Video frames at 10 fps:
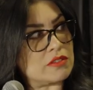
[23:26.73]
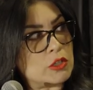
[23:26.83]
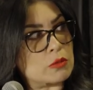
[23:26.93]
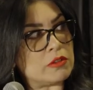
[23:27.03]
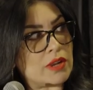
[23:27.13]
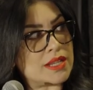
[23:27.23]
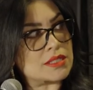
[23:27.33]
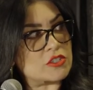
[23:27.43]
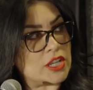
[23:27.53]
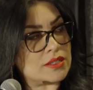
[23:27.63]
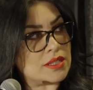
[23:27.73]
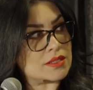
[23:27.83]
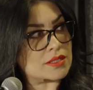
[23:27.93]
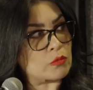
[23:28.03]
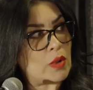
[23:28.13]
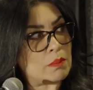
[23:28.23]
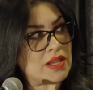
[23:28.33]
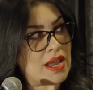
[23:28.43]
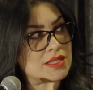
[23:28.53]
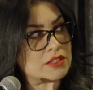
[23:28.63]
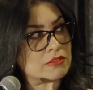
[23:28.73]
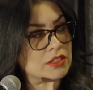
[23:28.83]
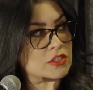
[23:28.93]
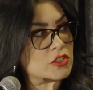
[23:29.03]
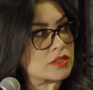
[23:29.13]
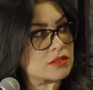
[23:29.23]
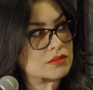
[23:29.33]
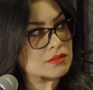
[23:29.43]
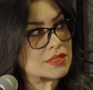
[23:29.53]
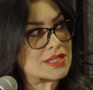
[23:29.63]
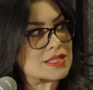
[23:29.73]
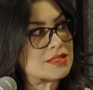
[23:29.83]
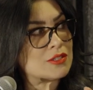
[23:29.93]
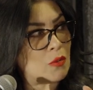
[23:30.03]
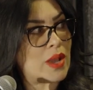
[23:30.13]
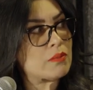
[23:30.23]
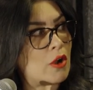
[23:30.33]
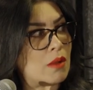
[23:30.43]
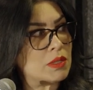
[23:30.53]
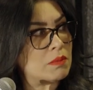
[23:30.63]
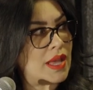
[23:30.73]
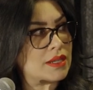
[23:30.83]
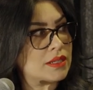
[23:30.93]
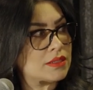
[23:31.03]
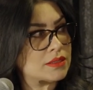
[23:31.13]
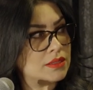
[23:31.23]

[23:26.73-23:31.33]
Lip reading: of human rights agendas and weaponizing religion is quite problematic.